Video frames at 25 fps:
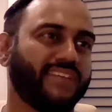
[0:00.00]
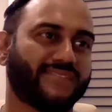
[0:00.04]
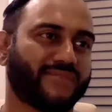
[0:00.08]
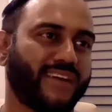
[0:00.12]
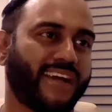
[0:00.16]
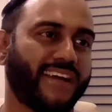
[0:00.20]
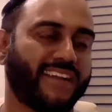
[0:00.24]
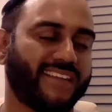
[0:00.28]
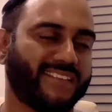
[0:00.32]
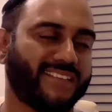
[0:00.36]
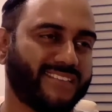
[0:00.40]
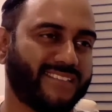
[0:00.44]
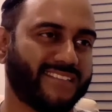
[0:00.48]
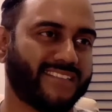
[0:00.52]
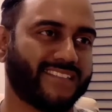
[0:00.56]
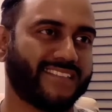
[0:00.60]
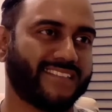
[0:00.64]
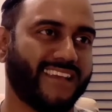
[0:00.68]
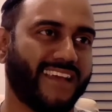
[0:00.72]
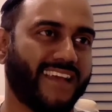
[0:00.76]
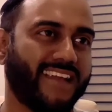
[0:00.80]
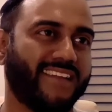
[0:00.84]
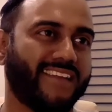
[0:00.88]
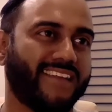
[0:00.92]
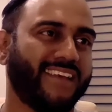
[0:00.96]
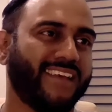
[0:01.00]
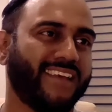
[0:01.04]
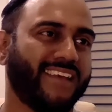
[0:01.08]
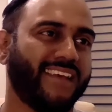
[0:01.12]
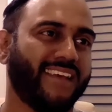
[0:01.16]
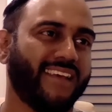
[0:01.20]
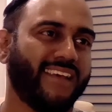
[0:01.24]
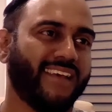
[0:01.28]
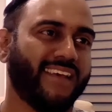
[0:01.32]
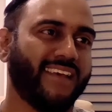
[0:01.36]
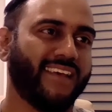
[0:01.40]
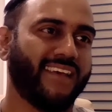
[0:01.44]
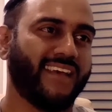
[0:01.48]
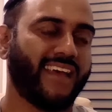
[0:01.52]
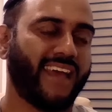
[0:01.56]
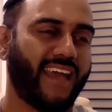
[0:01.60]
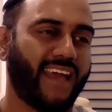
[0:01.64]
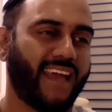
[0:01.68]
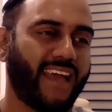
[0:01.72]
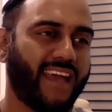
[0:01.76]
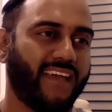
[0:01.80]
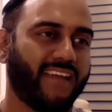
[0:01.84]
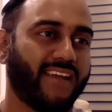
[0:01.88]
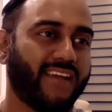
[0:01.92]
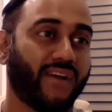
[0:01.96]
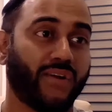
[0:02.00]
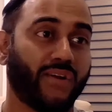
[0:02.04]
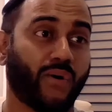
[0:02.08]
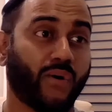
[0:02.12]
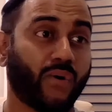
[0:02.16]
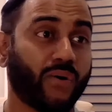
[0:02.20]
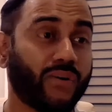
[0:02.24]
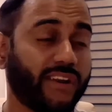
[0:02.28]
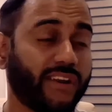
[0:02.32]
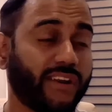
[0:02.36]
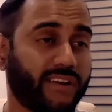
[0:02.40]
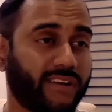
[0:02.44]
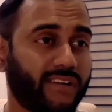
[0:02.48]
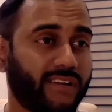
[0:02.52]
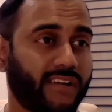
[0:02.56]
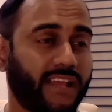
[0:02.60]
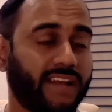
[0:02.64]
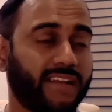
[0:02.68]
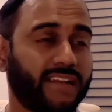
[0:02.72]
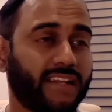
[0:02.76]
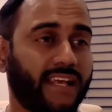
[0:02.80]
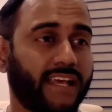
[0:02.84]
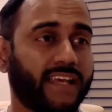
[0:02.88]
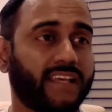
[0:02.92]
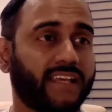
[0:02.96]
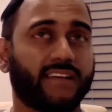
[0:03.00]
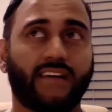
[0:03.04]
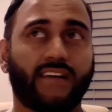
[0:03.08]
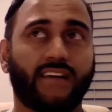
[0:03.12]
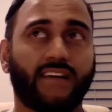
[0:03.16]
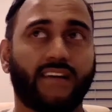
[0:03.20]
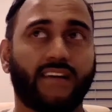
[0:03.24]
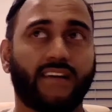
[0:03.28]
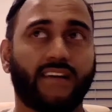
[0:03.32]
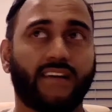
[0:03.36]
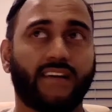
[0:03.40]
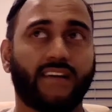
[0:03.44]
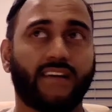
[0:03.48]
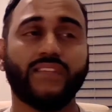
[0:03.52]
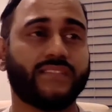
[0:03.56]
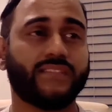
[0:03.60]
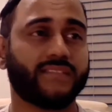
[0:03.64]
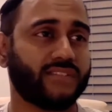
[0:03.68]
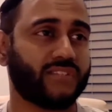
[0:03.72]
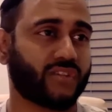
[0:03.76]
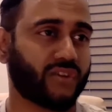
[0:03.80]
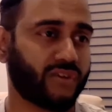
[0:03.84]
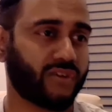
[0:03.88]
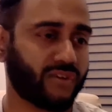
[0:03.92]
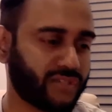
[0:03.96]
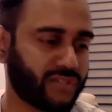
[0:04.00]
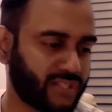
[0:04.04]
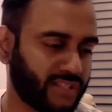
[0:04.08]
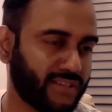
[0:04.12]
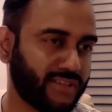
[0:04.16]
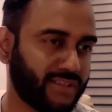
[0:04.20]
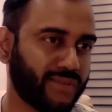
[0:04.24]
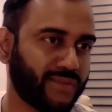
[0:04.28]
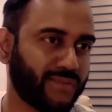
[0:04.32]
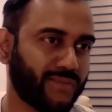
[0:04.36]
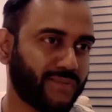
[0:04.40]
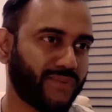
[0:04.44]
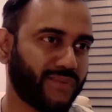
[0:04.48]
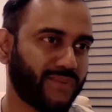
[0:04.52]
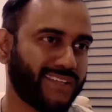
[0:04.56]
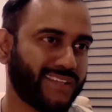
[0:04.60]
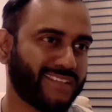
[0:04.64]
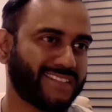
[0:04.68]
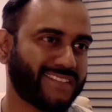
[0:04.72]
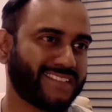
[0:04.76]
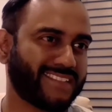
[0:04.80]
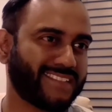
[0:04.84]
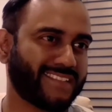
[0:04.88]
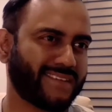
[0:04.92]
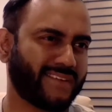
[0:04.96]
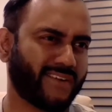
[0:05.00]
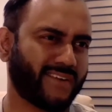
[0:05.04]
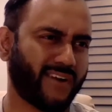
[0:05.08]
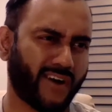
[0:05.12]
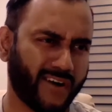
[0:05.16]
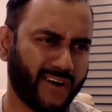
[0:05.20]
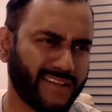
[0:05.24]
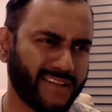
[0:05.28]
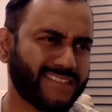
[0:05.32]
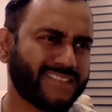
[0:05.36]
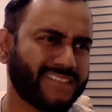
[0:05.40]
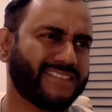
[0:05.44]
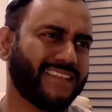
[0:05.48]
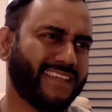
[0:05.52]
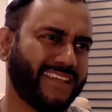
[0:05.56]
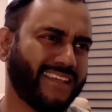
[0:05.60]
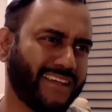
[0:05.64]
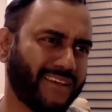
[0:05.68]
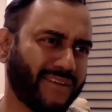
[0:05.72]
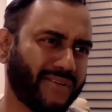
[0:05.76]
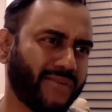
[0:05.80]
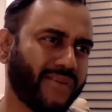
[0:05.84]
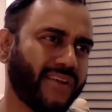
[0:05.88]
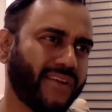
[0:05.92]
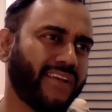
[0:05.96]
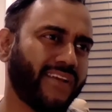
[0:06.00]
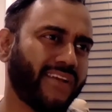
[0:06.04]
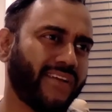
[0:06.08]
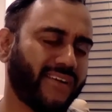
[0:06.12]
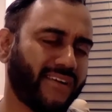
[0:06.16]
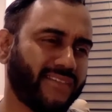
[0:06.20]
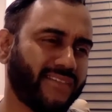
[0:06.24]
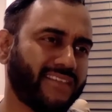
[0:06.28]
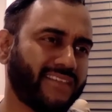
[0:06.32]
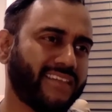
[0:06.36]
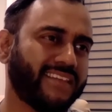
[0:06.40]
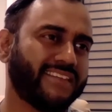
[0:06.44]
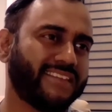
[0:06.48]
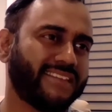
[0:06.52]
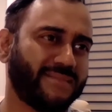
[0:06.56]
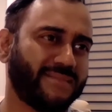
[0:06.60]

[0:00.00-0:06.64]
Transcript: strategist and an orator. And like Winston Churchill was constantly iterating on his